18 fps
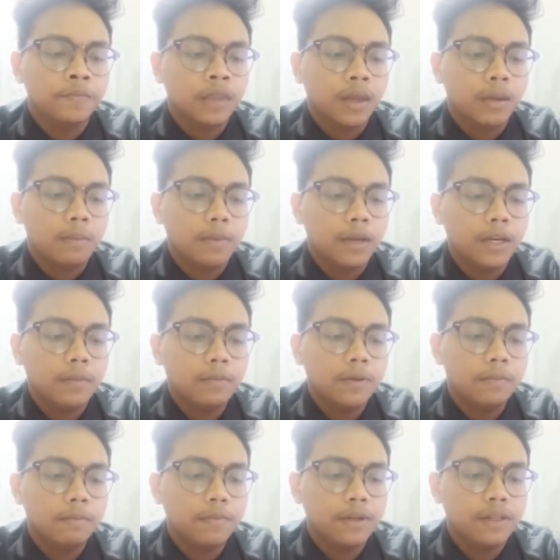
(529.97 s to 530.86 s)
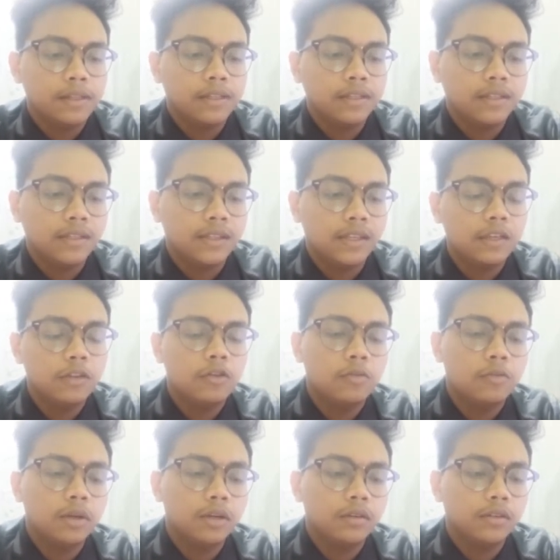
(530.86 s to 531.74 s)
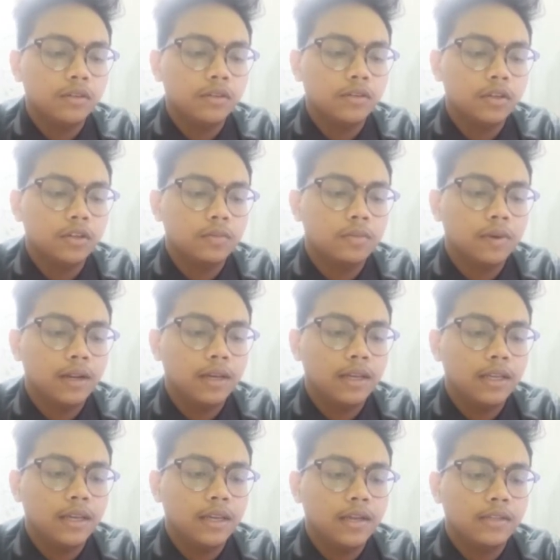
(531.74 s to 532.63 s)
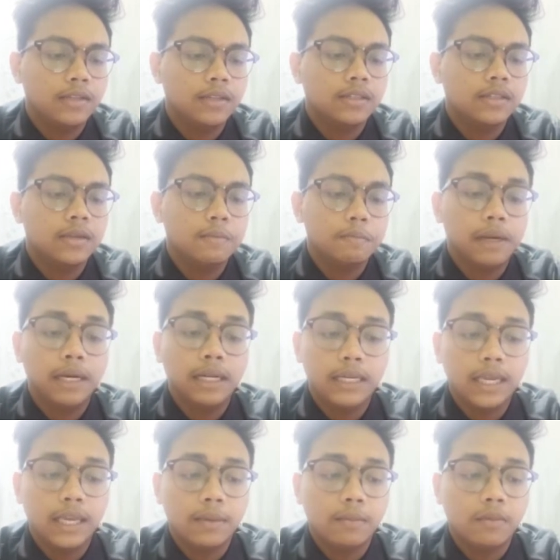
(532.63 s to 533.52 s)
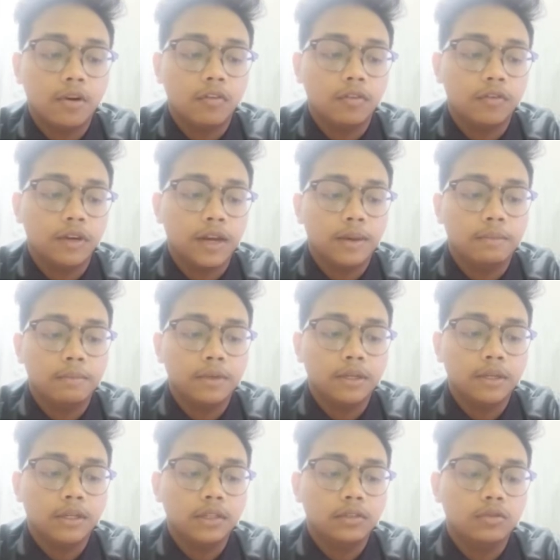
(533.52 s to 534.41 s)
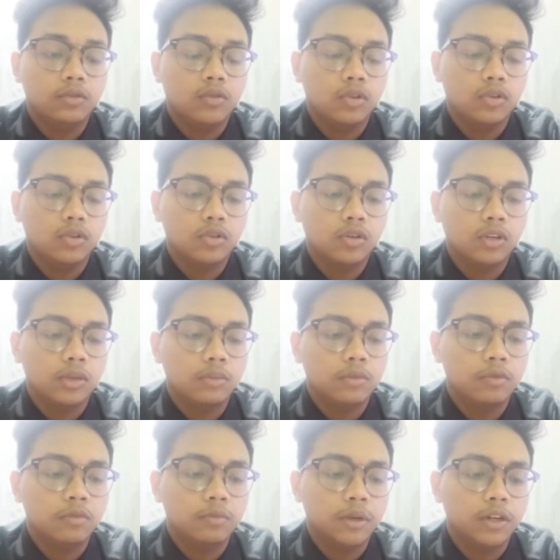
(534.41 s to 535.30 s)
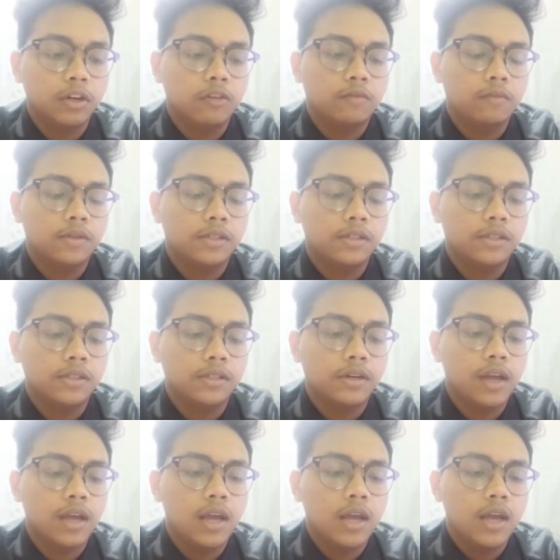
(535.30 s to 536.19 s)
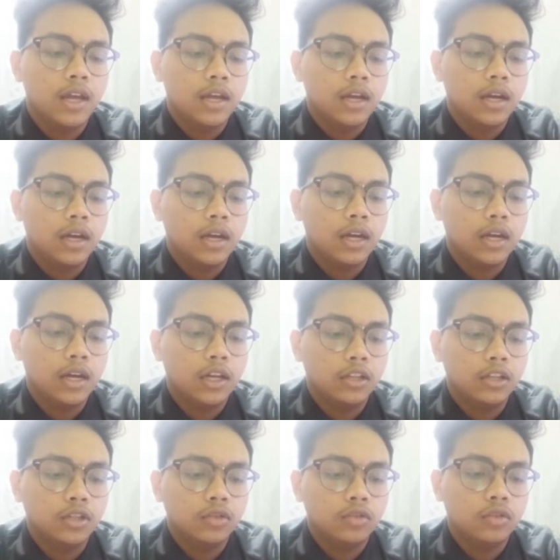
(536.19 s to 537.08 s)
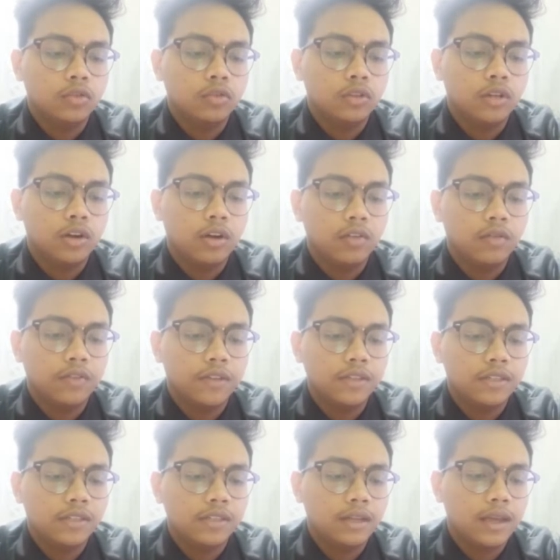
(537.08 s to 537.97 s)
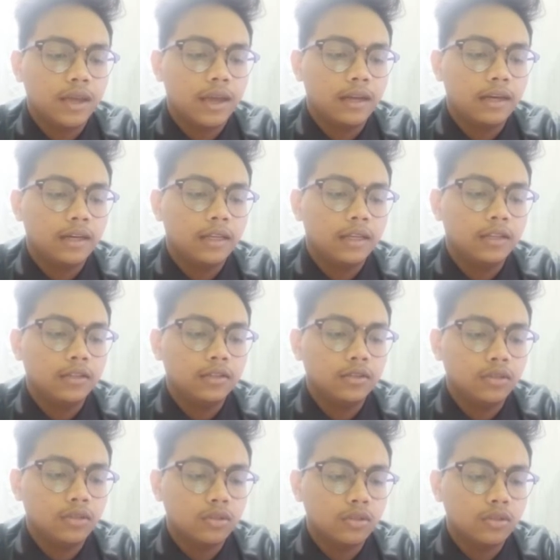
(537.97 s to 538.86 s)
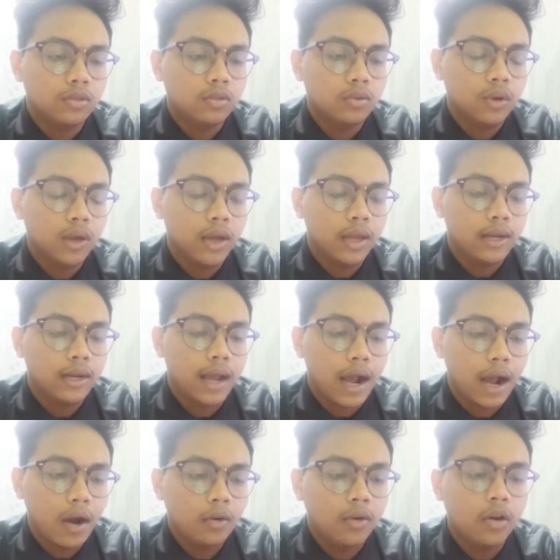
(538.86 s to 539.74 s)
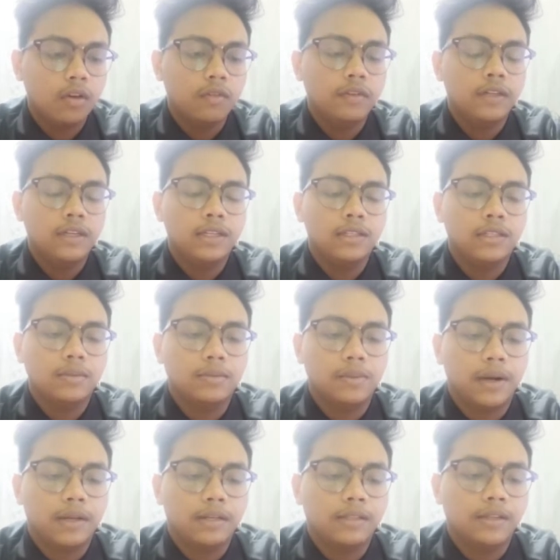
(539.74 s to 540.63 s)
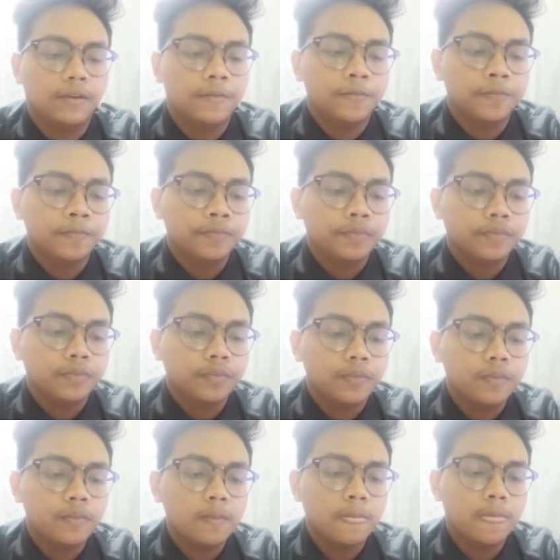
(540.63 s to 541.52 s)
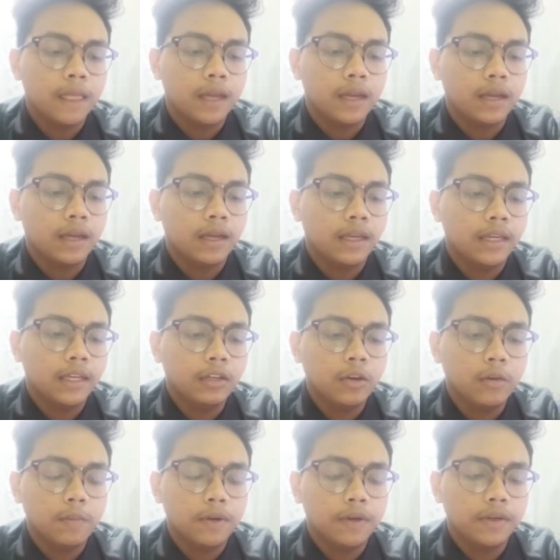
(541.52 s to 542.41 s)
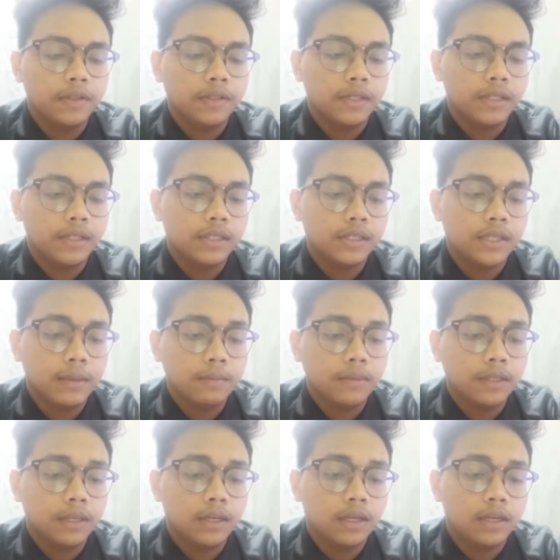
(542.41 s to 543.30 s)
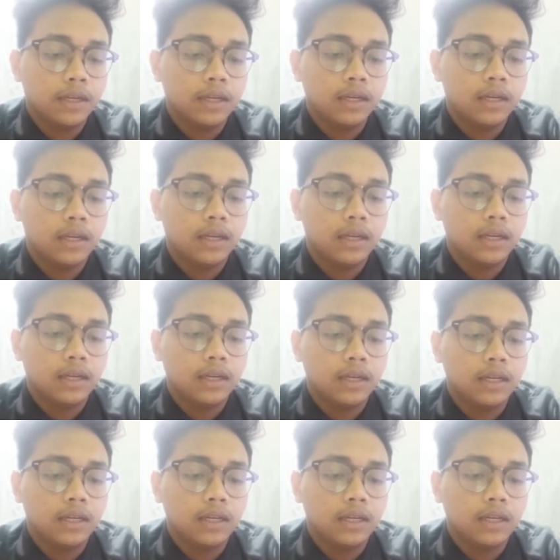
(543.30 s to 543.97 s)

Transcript: Many people see human resource planning as a simple game of number to control the movement of person through the office and into and out of the enterprise. In comparison, some take a